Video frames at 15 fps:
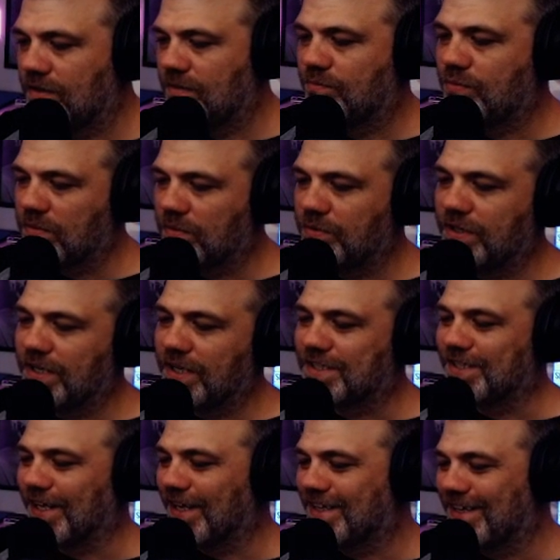Probably does
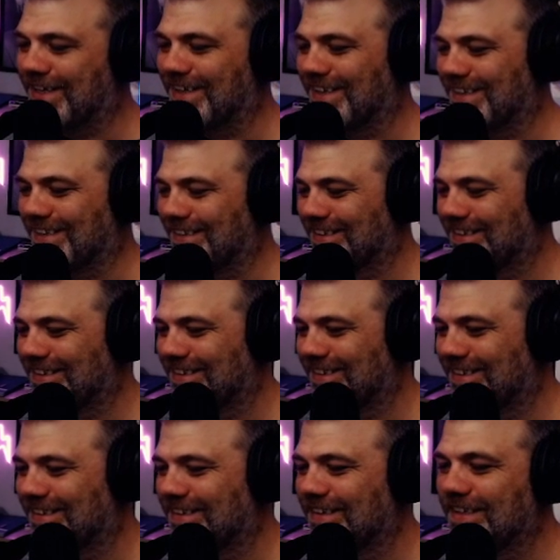suck.
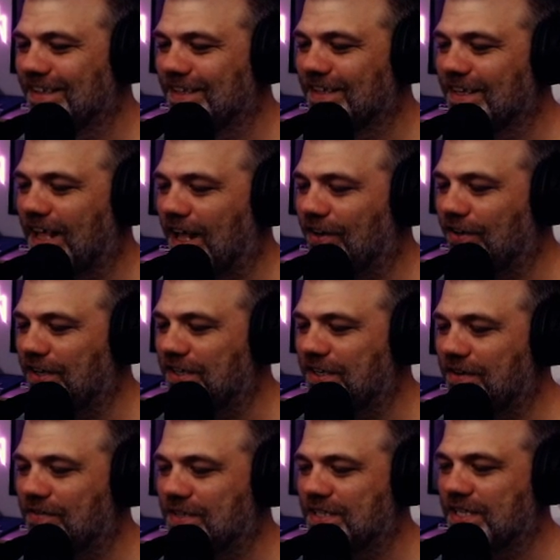I don't need to
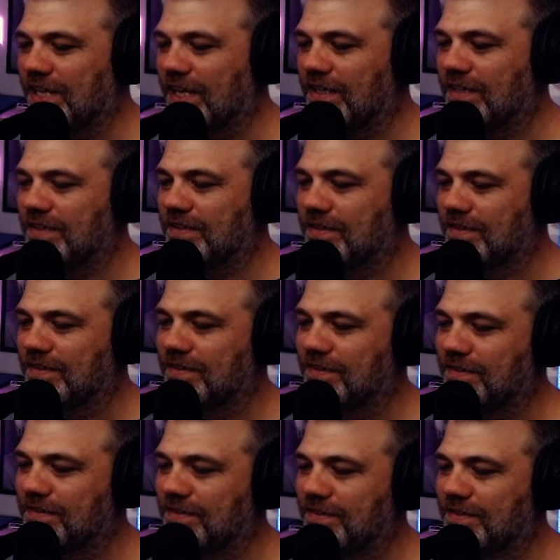even see it
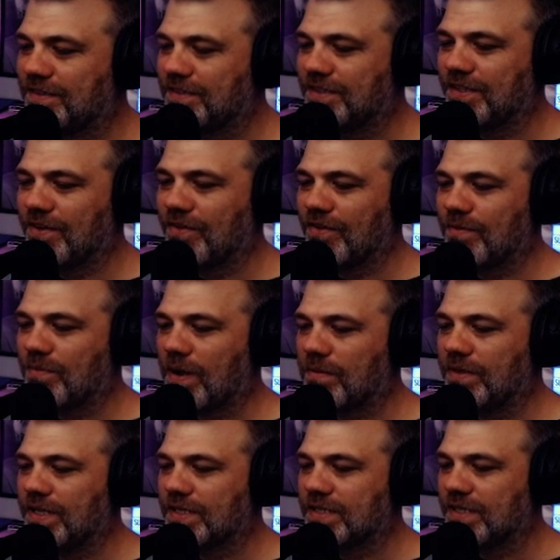to know that it
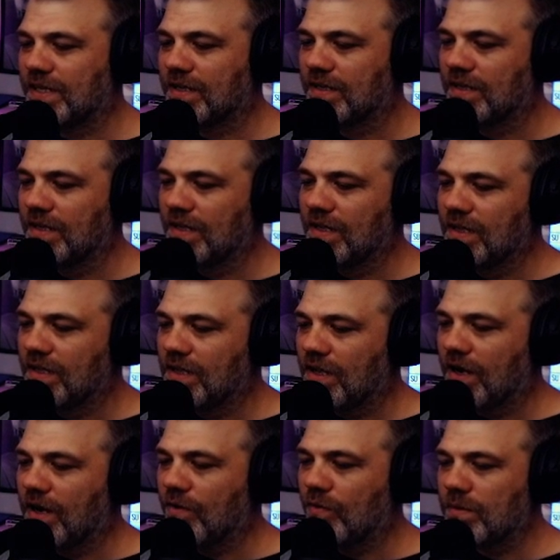probably does suck.
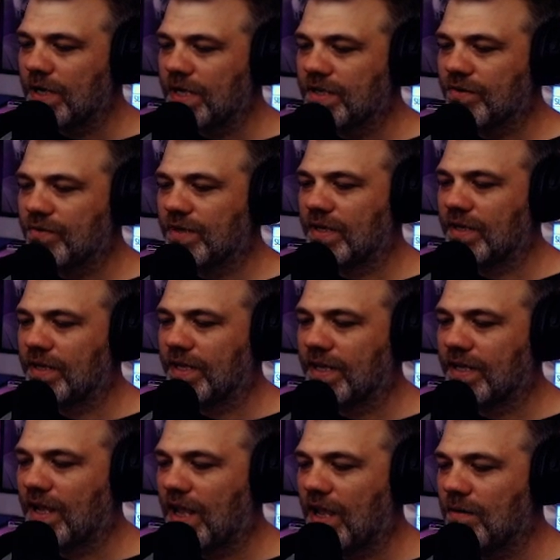All right, what am I doing? Like,
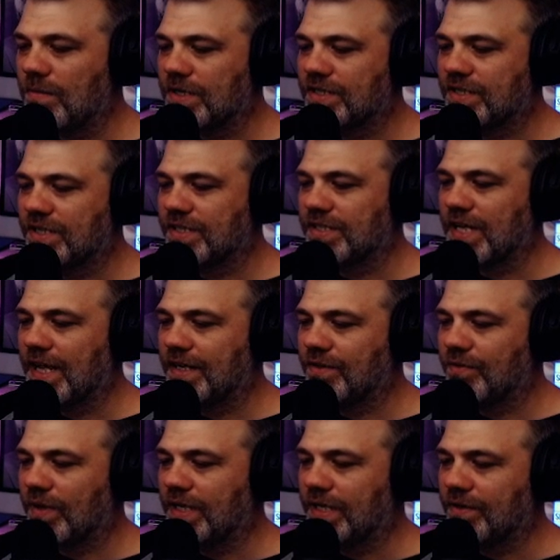how much design
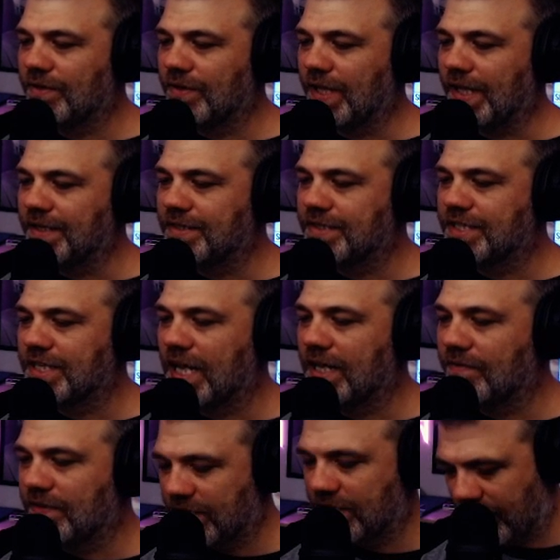do I need on the inside
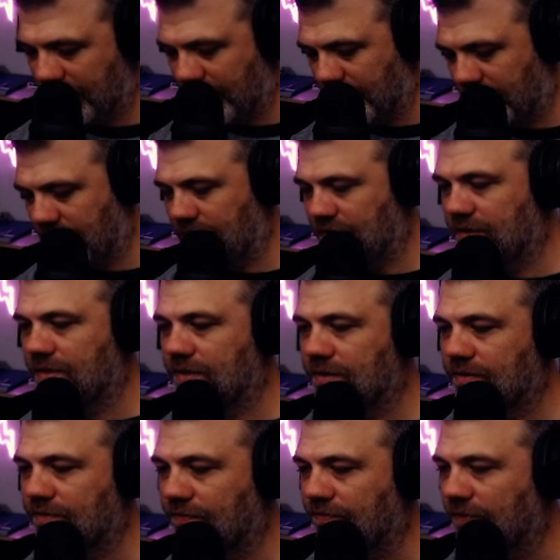of this
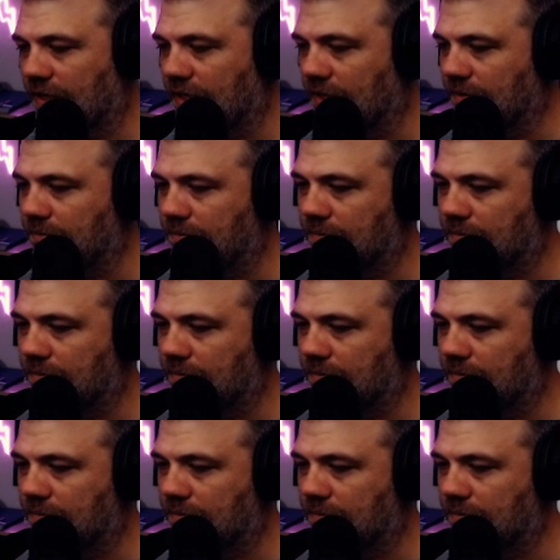fucking